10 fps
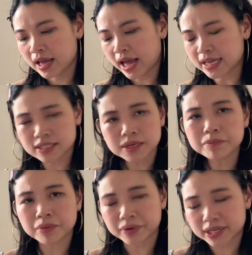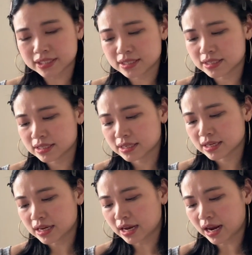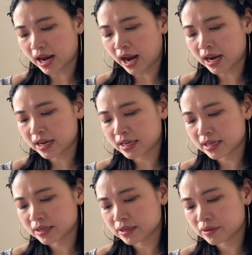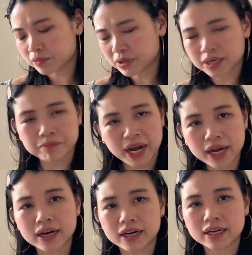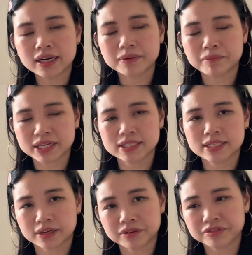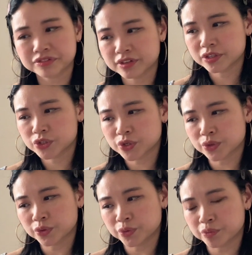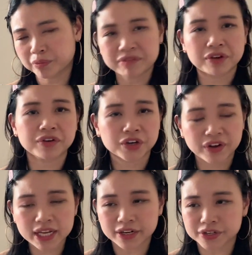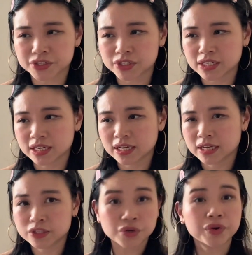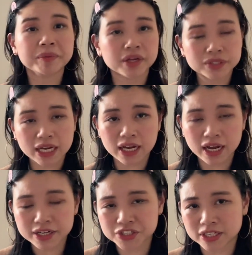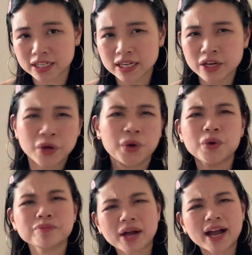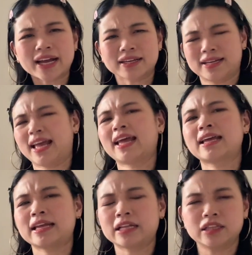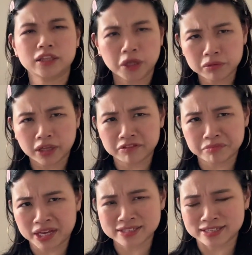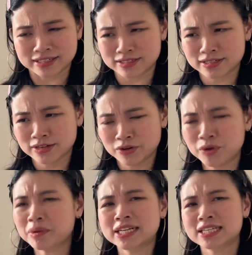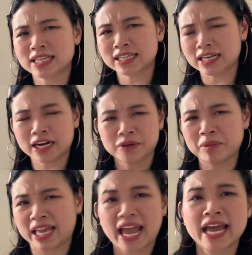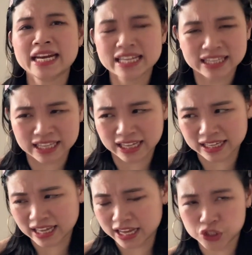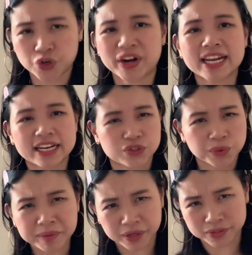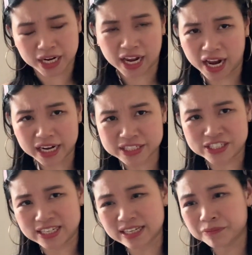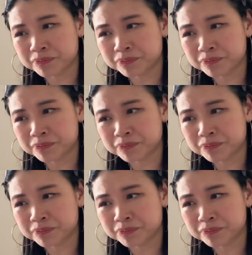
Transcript: At some point, I would compare myself to my favorite creators, to Rumiko Takahashi. Who am I, a low-life peasant? Who am I to think that I can make anything as great as Rumiko Takahashi?